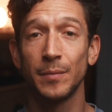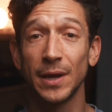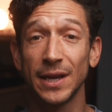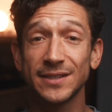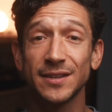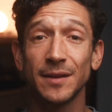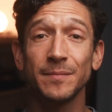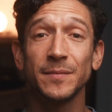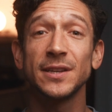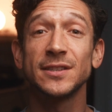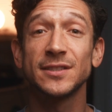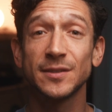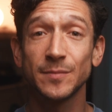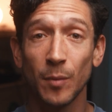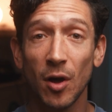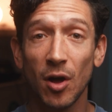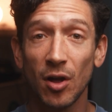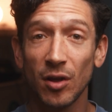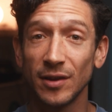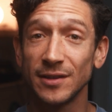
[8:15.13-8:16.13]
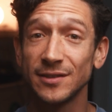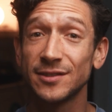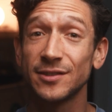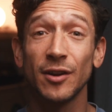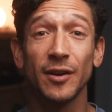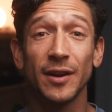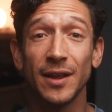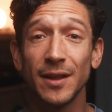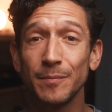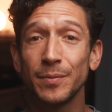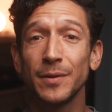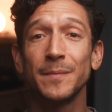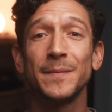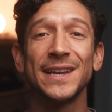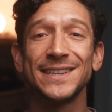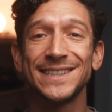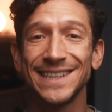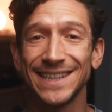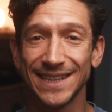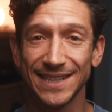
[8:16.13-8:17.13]
Pick something small and start
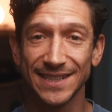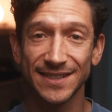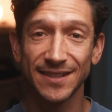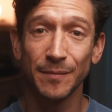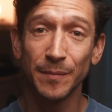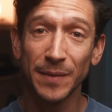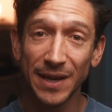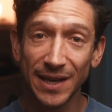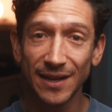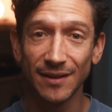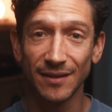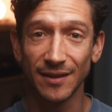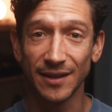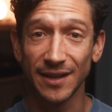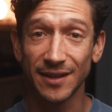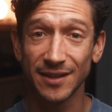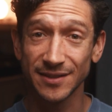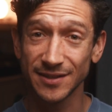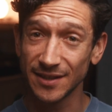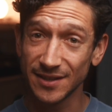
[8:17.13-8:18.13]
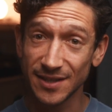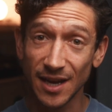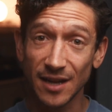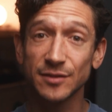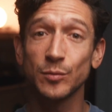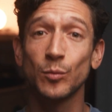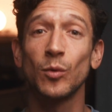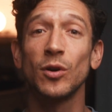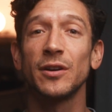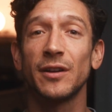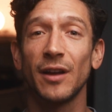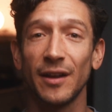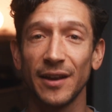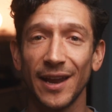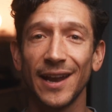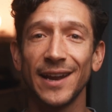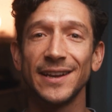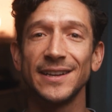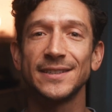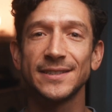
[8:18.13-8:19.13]
implementing this immediately because it does work on
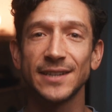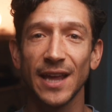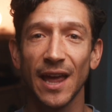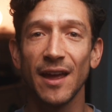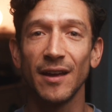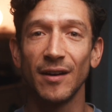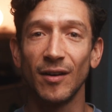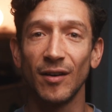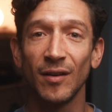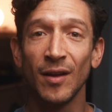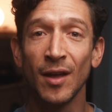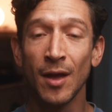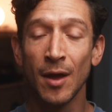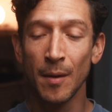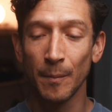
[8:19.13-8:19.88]
any scale.